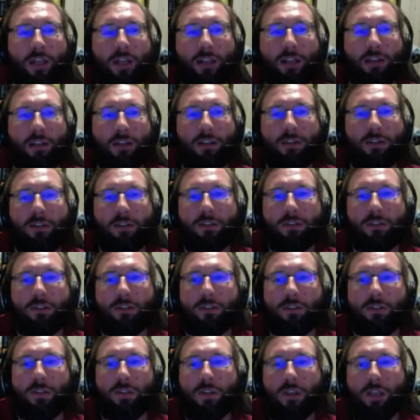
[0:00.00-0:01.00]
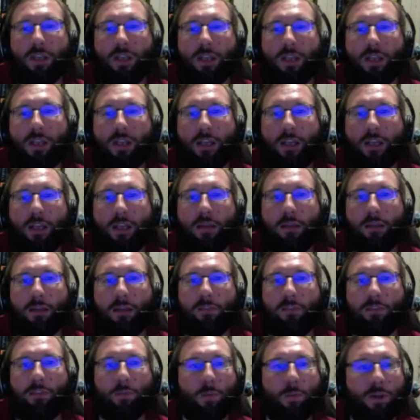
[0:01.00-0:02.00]
And
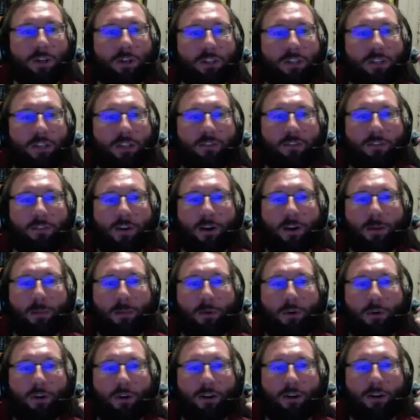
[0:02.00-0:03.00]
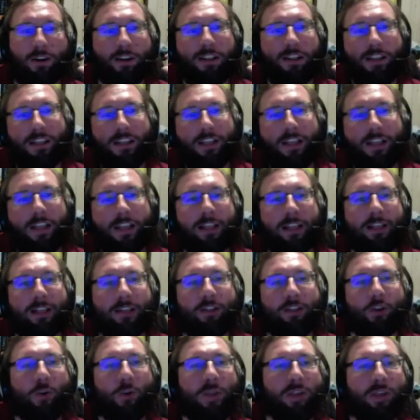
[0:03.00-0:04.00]
if you want a far more
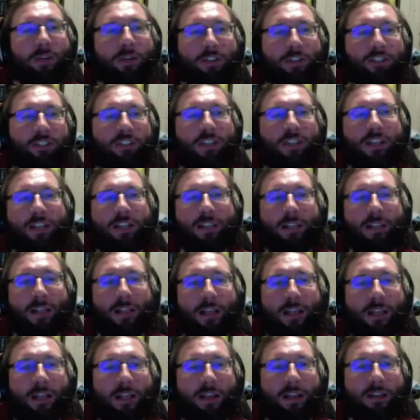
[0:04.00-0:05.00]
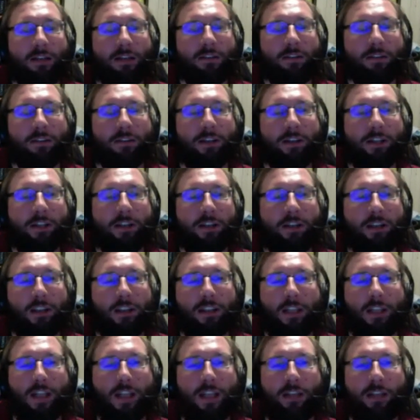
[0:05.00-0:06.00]
coherent and
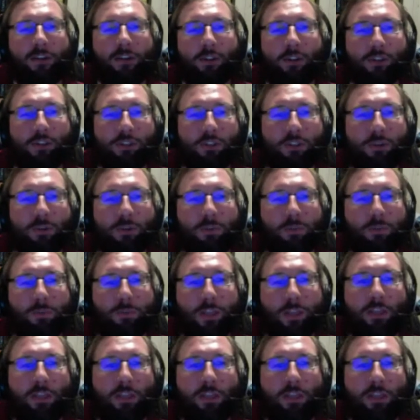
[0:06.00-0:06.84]
enlightening and also